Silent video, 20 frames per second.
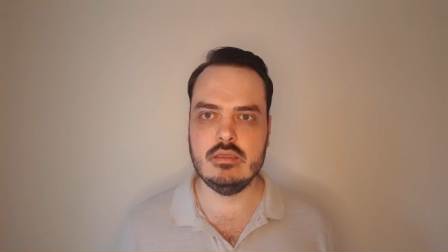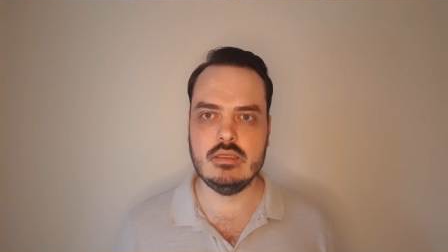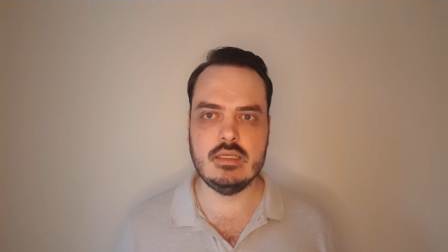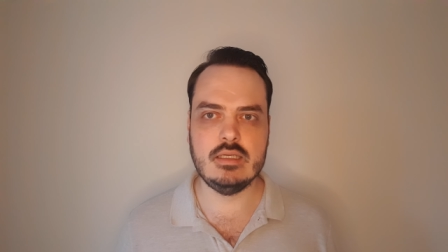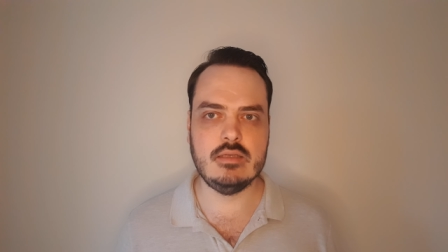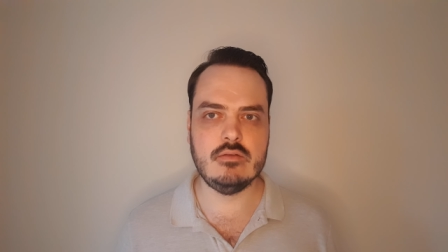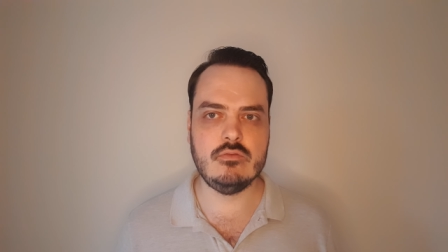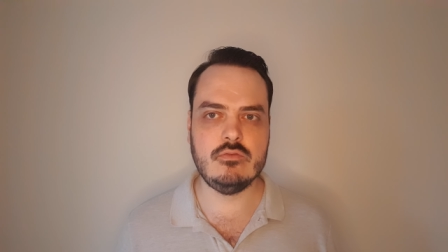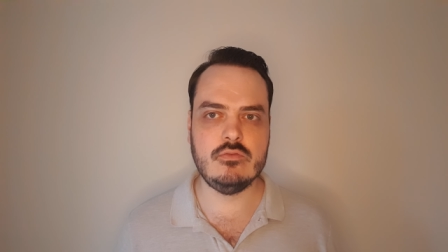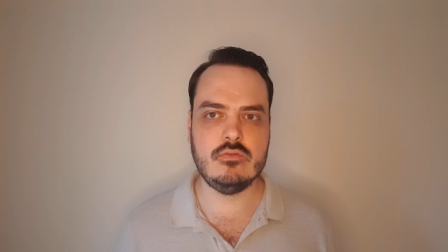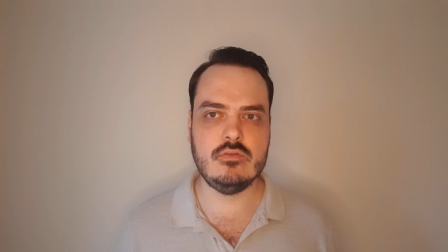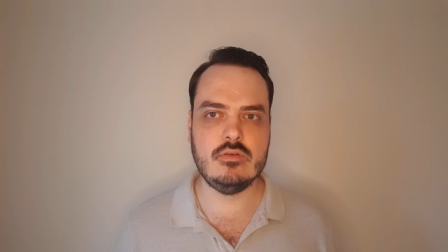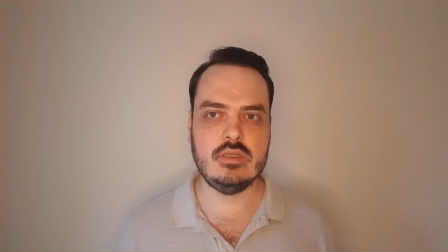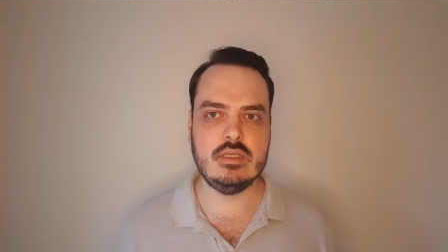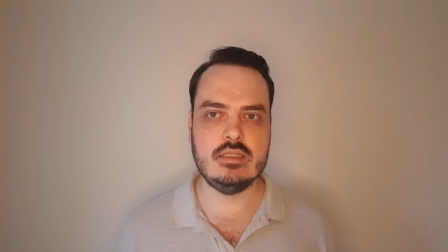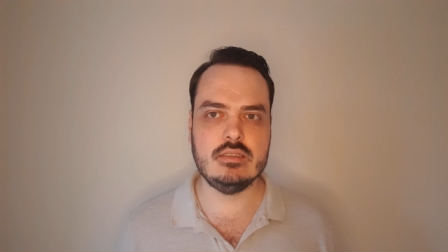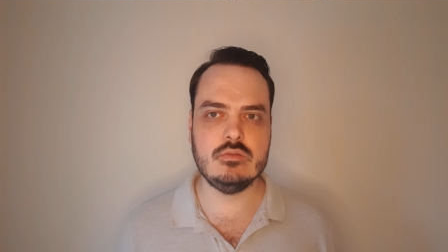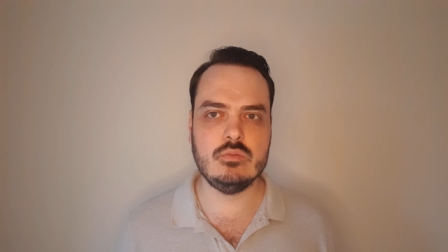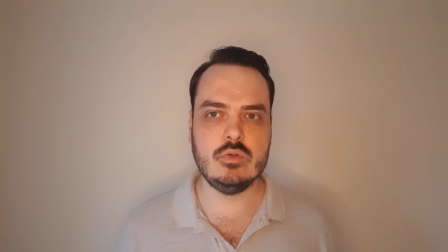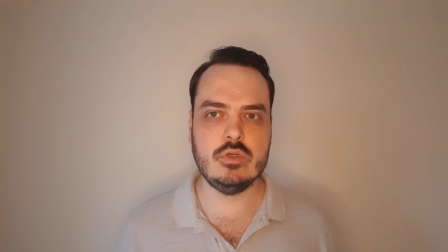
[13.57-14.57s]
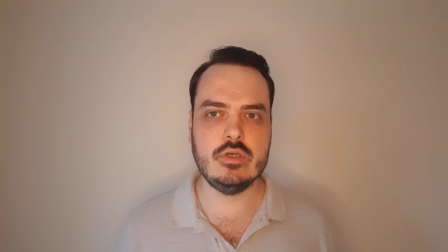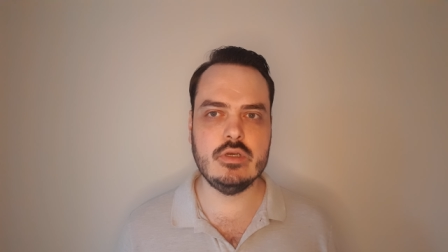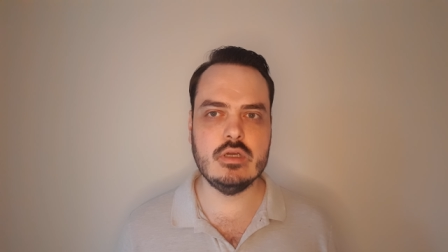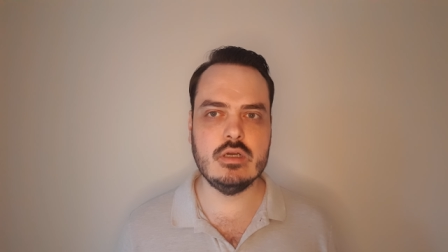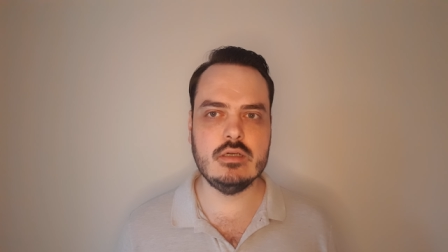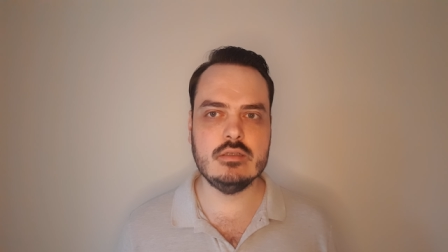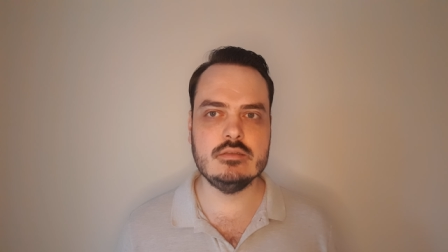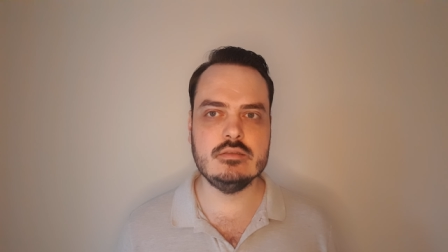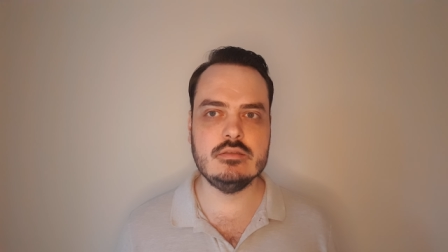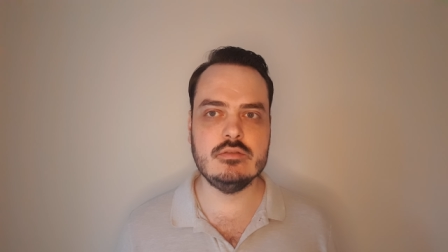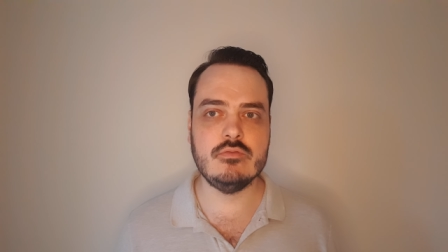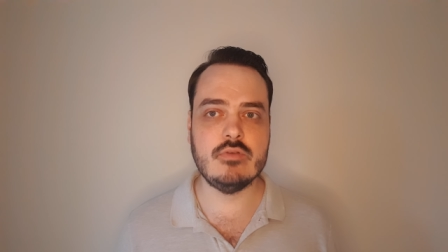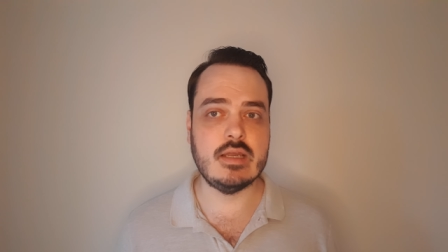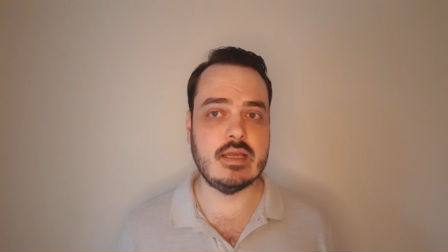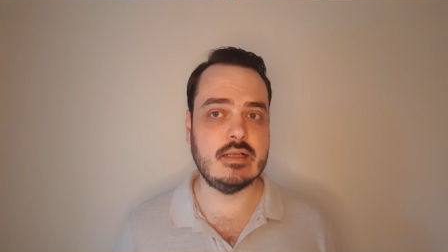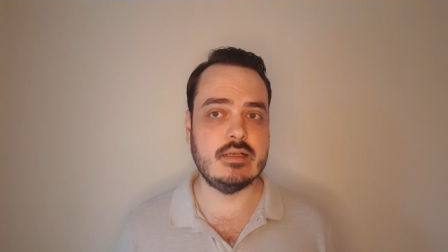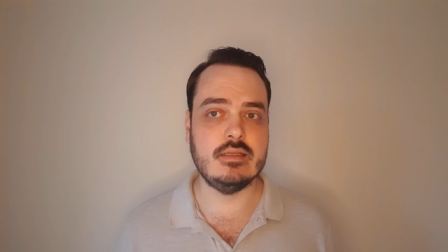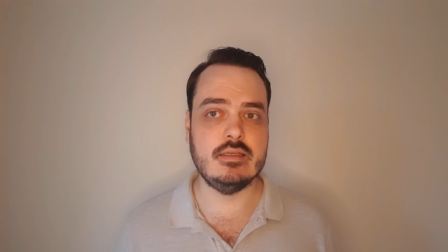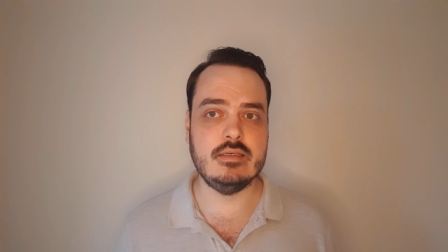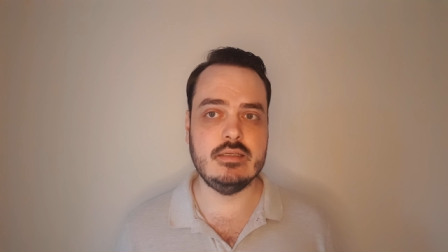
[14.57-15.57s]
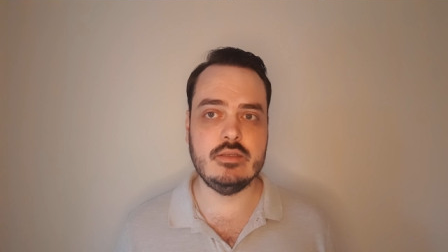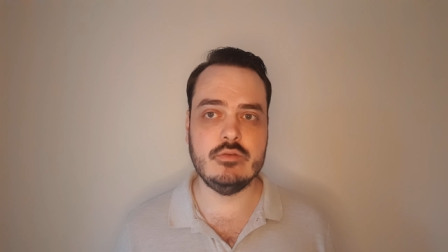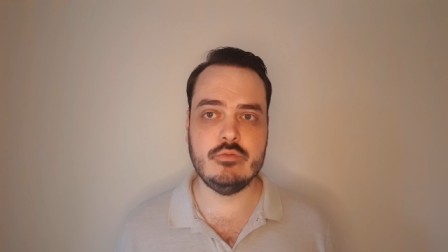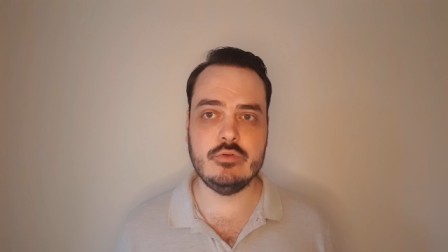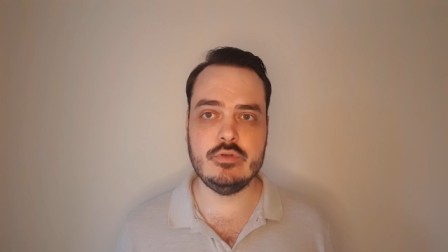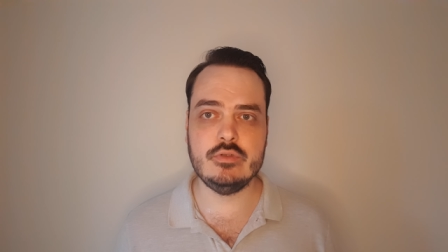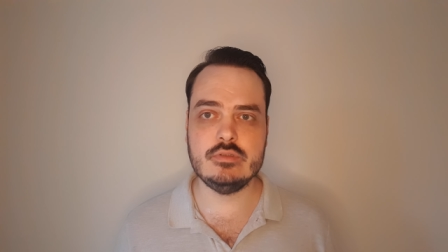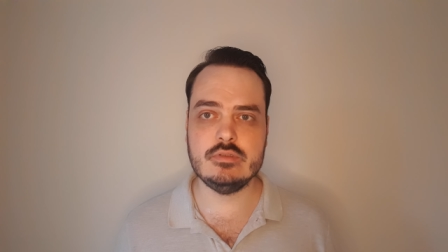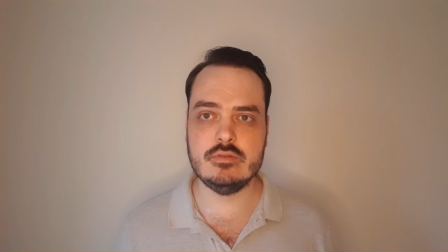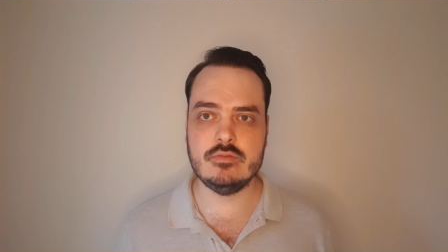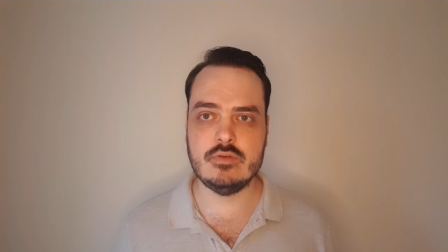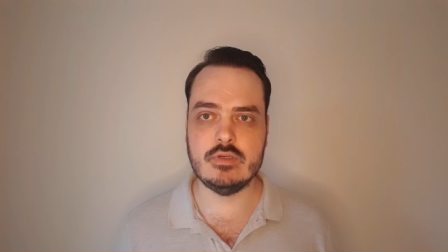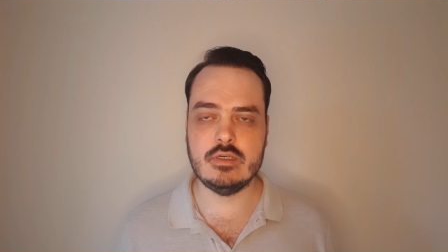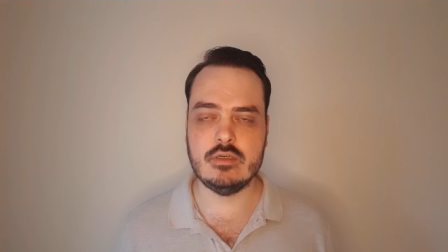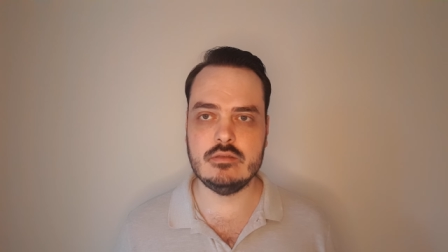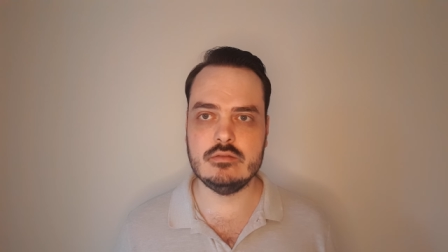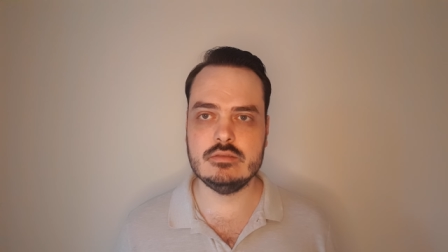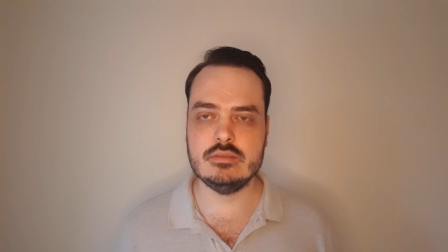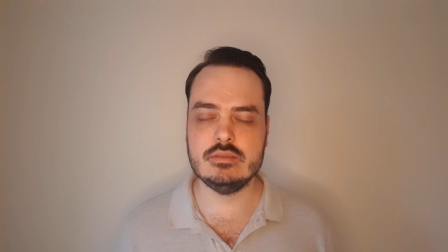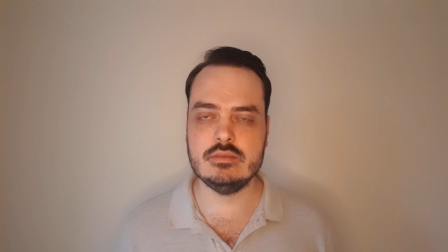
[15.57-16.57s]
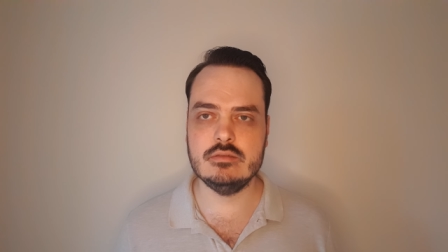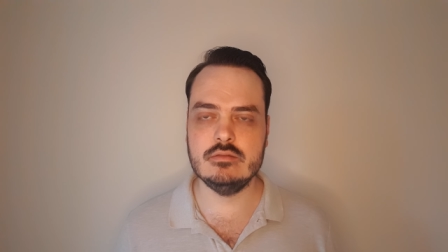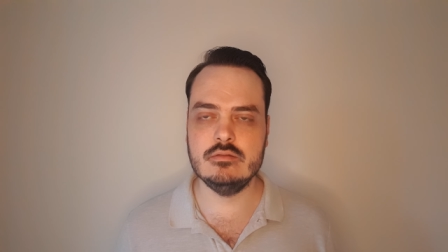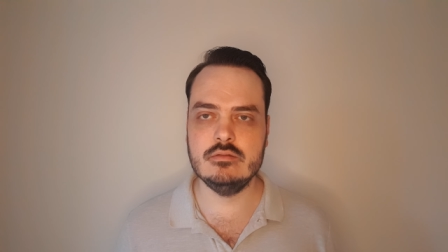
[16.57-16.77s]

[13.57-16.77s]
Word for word: if it were not Franklin D. Roosevelt,